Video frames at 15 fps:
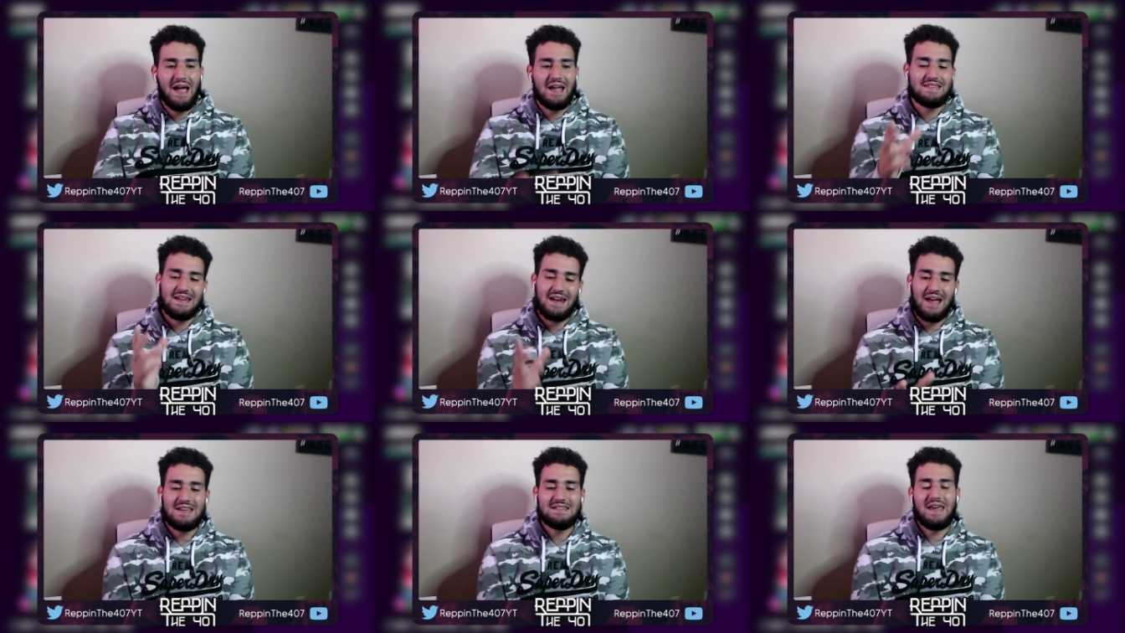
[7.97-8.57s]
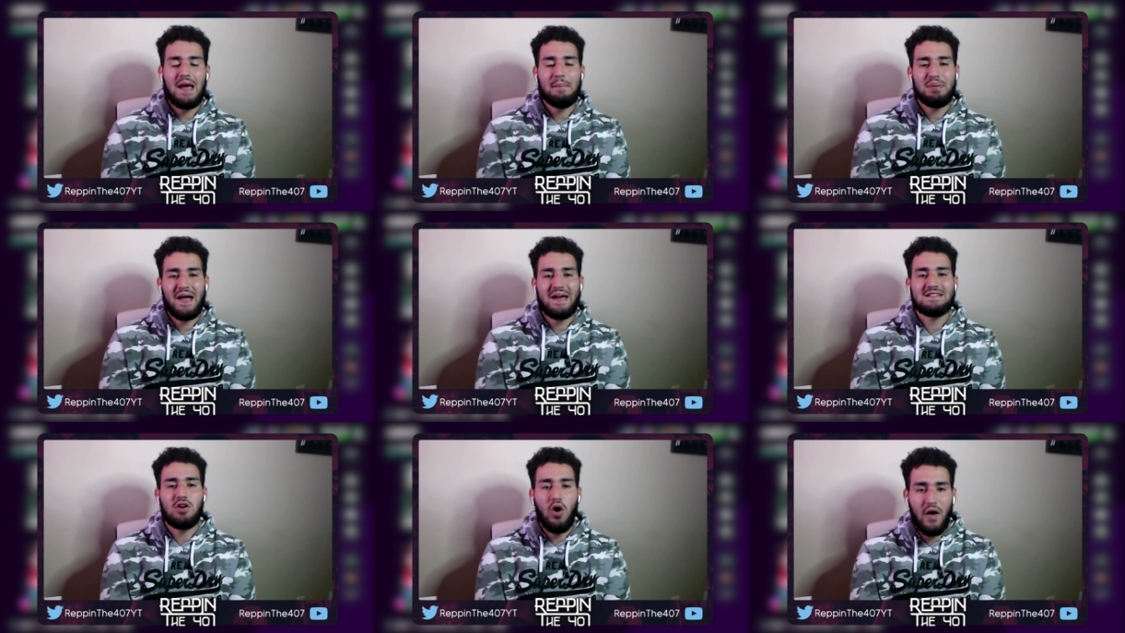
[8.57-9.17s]
and today's gameplay
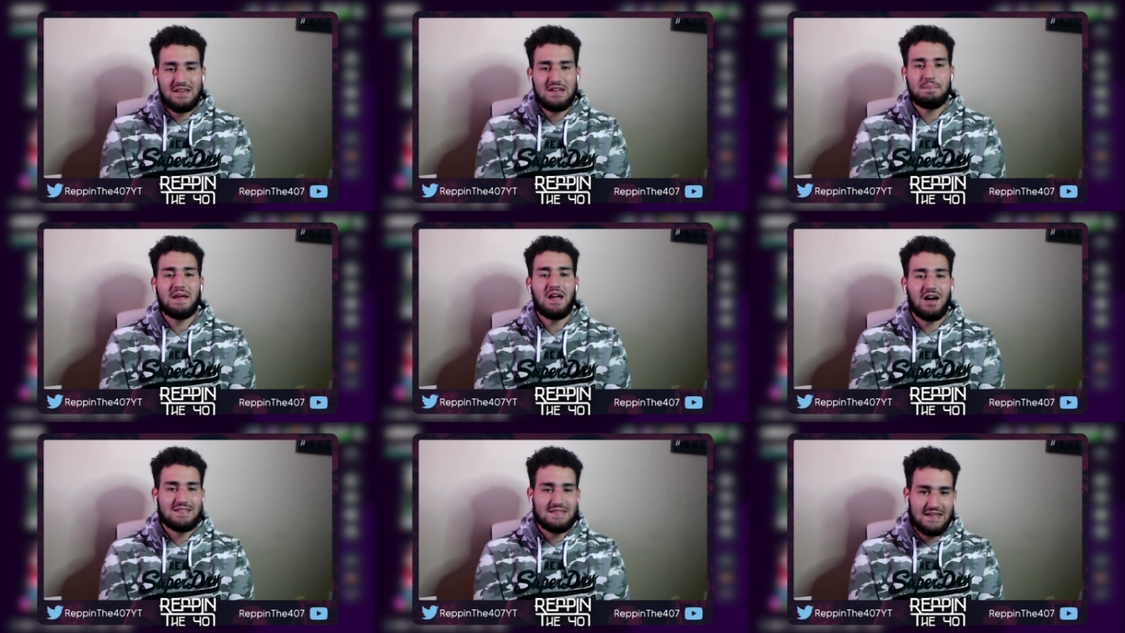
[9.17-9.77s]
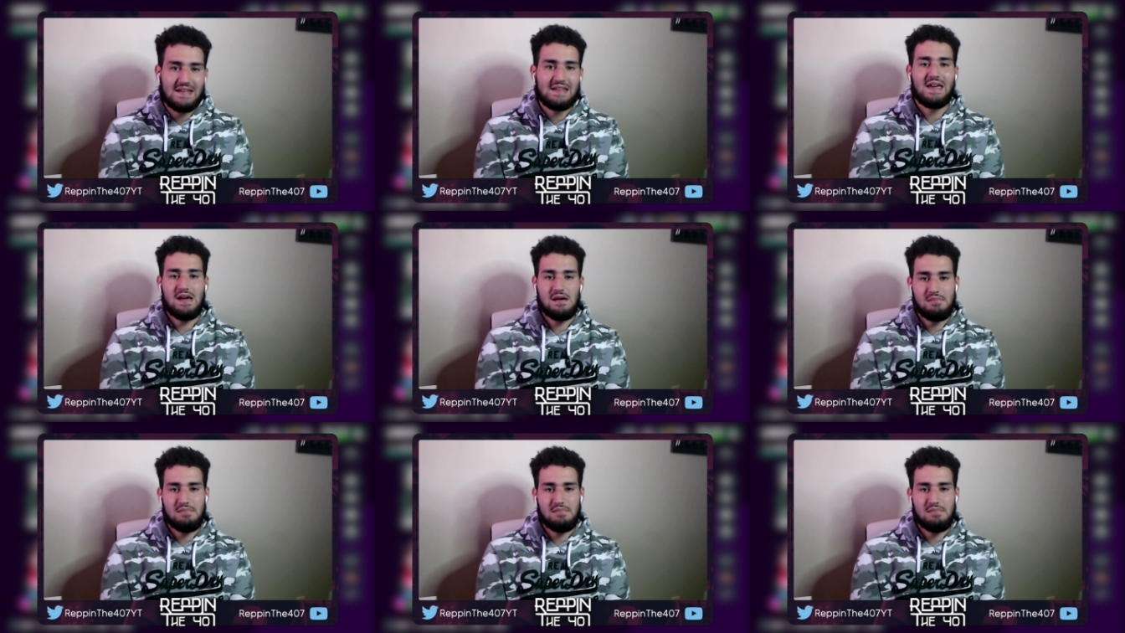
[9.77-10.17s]
is going to be on DK